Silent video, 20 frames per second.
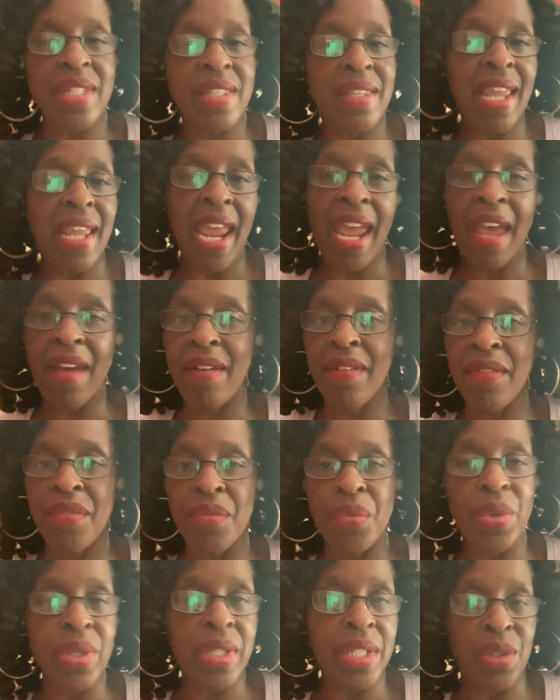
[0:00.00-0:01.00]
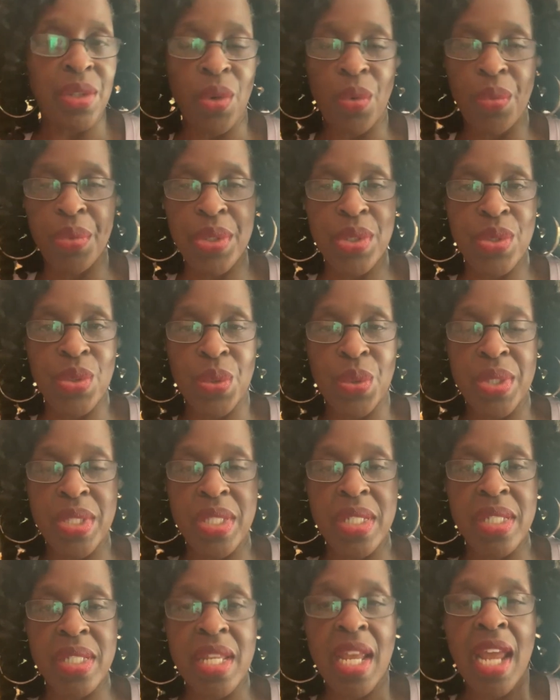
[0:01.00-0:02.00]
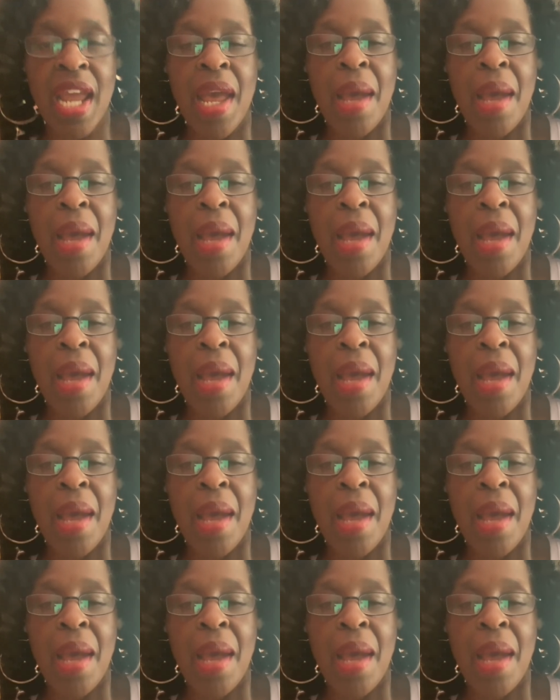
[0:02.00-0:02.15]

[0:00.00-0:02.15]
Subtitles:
and they have really no resources.